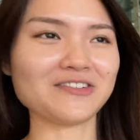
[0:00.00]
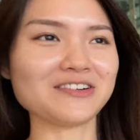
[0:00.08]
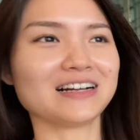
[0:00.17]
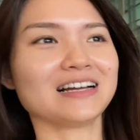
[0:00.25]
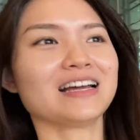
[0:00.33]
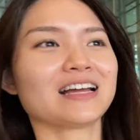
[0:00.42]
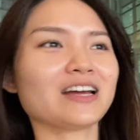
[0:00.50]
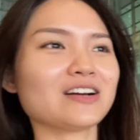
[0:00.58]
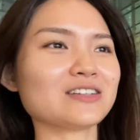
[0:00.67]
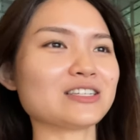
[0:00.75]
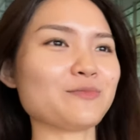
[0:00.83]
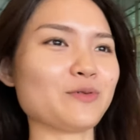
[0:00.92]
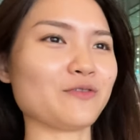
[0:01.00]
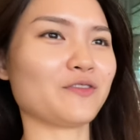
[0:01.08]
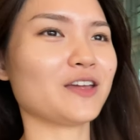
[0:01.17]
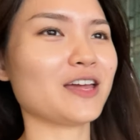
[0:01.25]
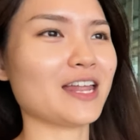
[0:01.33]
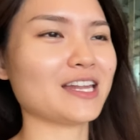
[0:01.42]
Can we go see
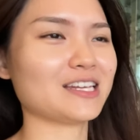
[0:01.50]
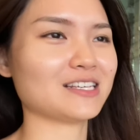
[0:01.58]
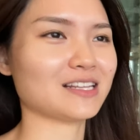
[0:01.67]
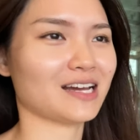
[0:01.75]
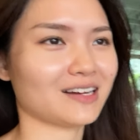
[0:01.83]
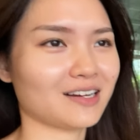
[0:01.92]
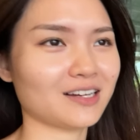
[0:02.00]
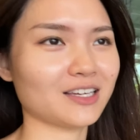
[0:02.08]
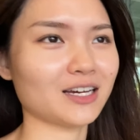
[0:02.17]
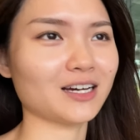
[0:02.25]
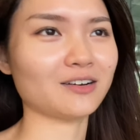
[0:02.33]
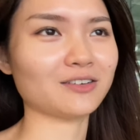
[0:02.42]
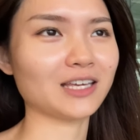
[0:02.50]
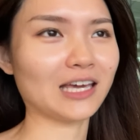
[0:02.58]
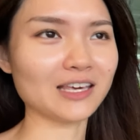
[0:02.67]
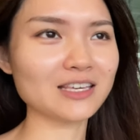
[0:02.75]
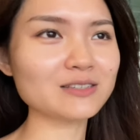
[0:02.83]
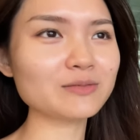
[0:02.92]
Poofie. And then he's like, ah, yeah,
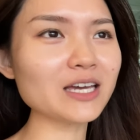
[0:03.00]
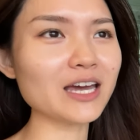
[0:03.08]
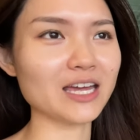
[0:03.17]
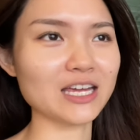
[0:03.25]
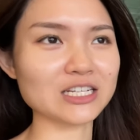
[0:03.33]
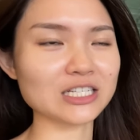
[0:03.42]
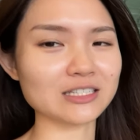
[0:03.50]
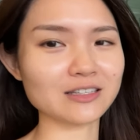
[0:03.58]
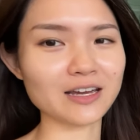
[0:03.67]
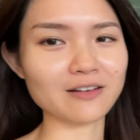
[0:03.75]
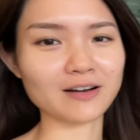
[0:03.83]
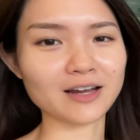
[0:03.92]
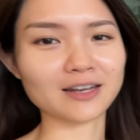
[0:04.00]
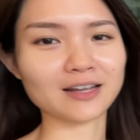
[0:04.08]
okay. He's being an Asian dad right